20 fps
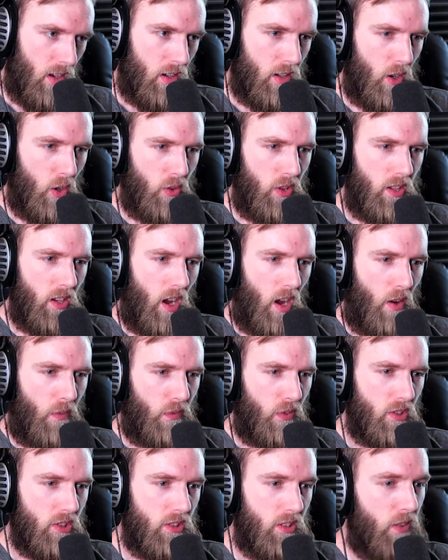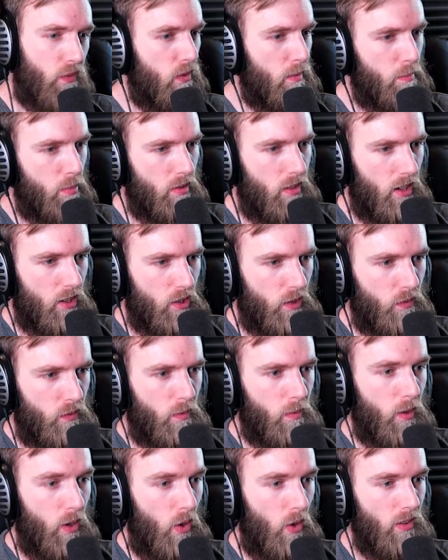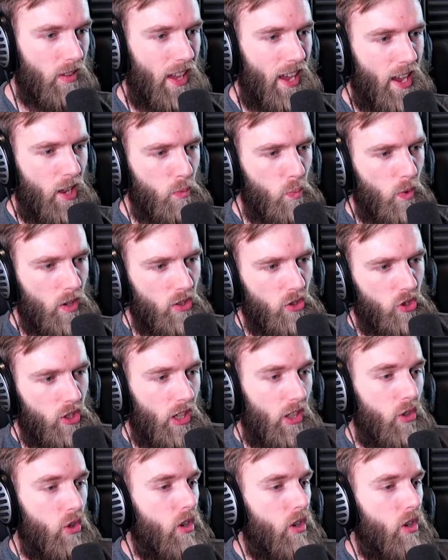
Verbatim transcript: Clothing offers different protection from cold and wind chill.